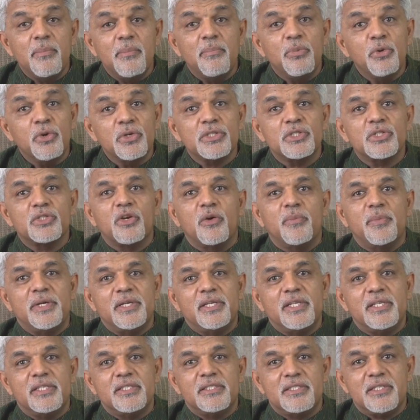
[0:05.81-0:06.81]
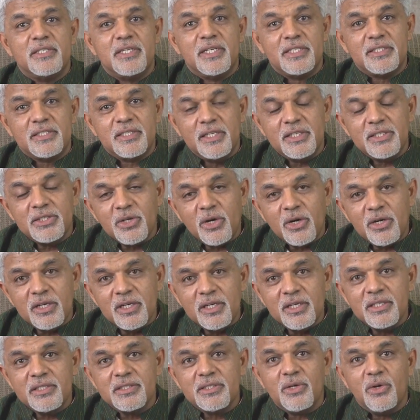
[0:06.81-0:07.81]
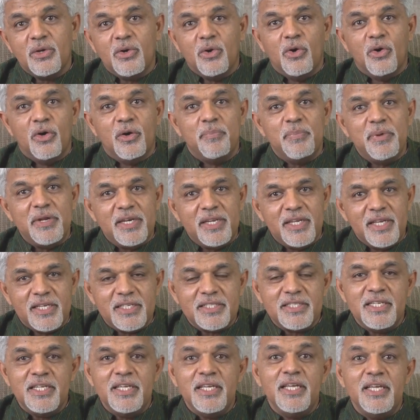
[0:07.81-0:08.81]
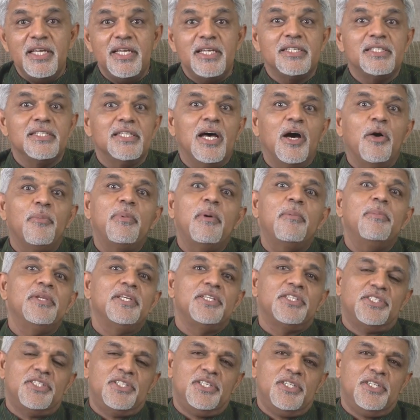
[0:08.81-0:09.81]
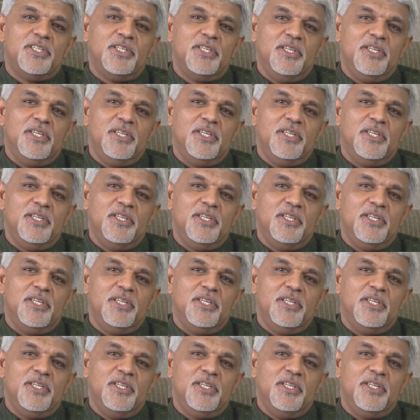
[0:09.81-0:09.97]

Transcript: post-traumatic stress disorders or PTSD is now published